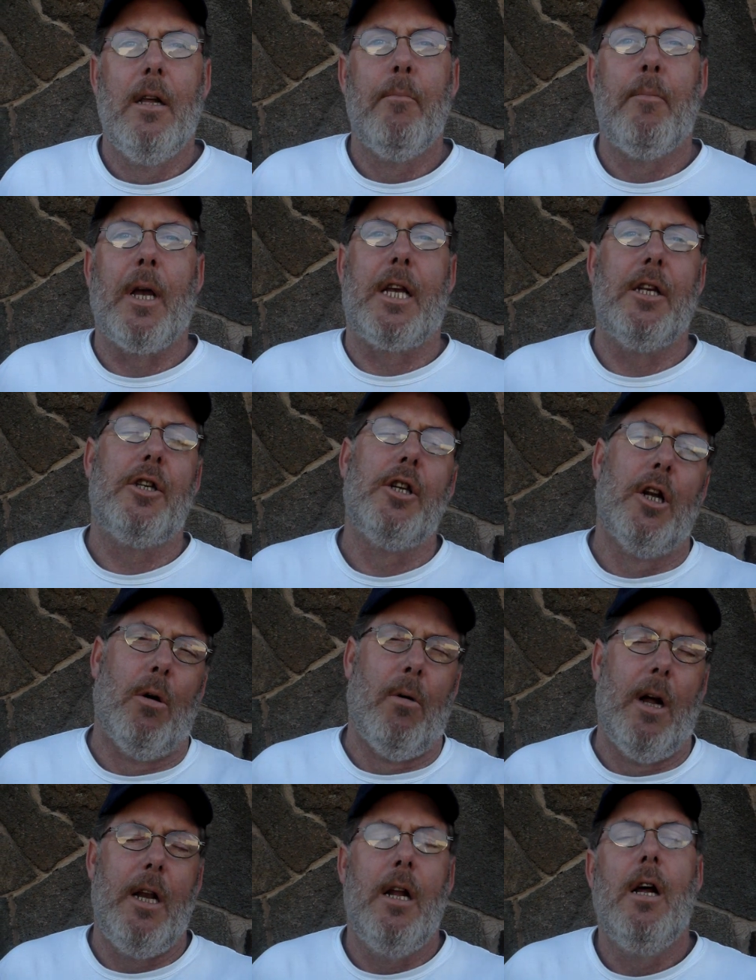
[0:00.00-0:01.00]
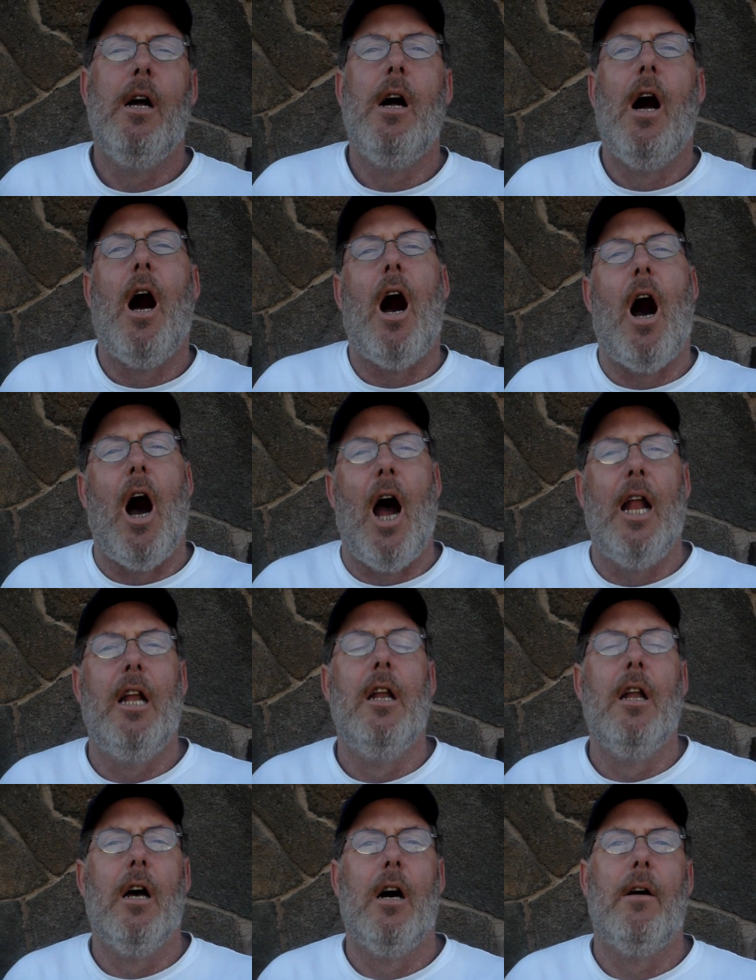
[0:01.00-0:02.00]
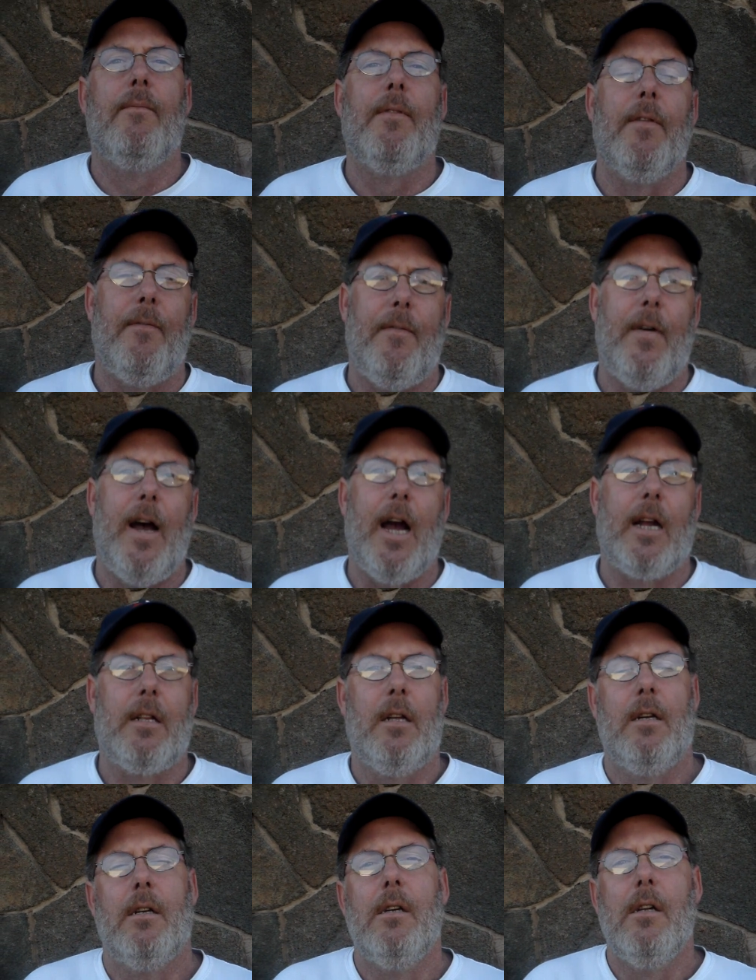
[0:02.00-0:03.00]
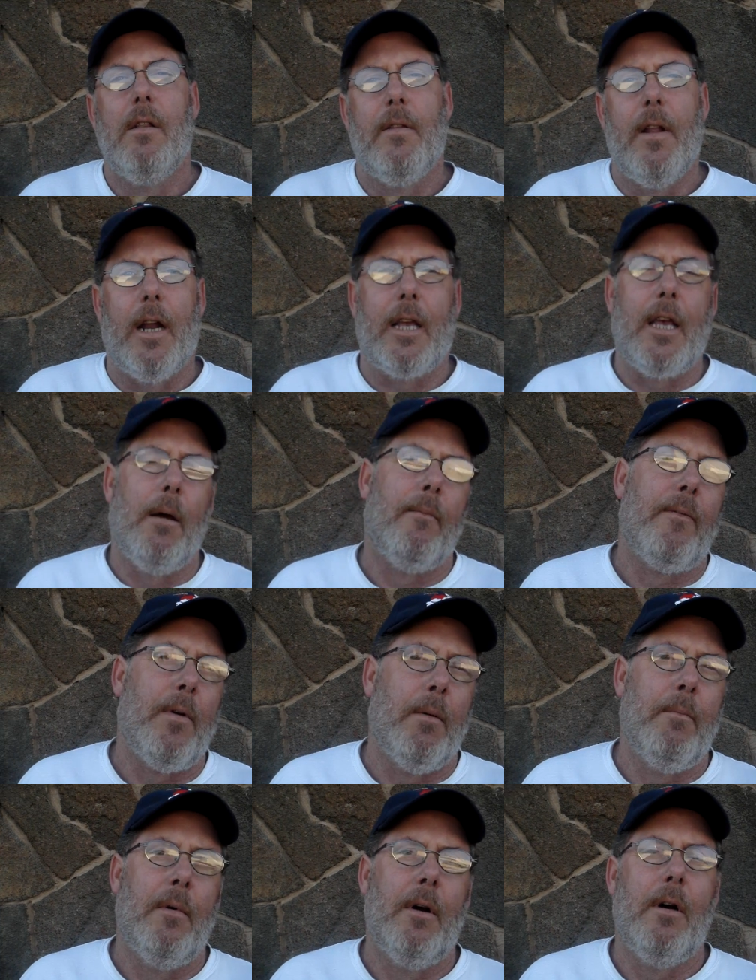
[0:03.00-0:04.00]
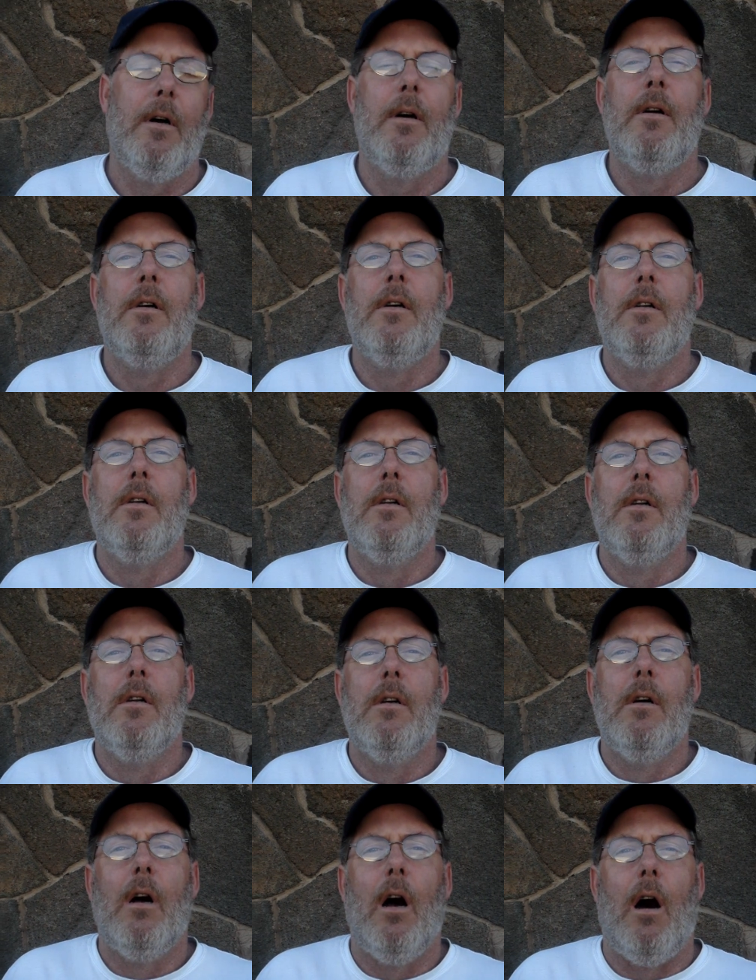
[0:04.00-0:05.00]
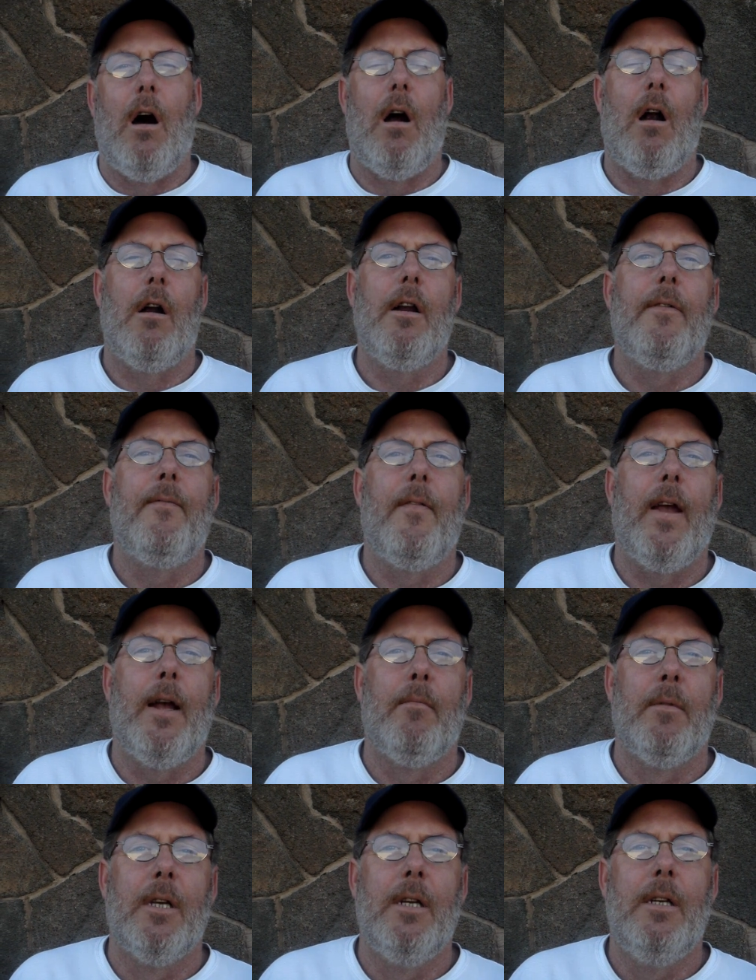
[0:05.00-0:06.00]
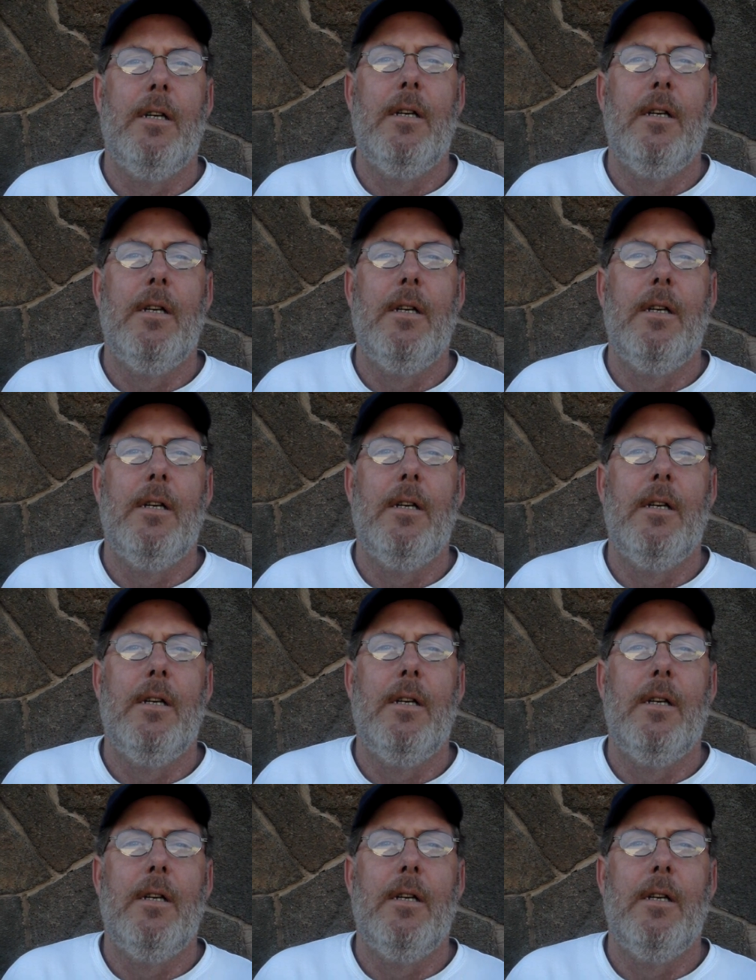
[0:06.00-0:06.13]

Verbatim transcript: Because you know what? I love the fact that I come from a hardy family.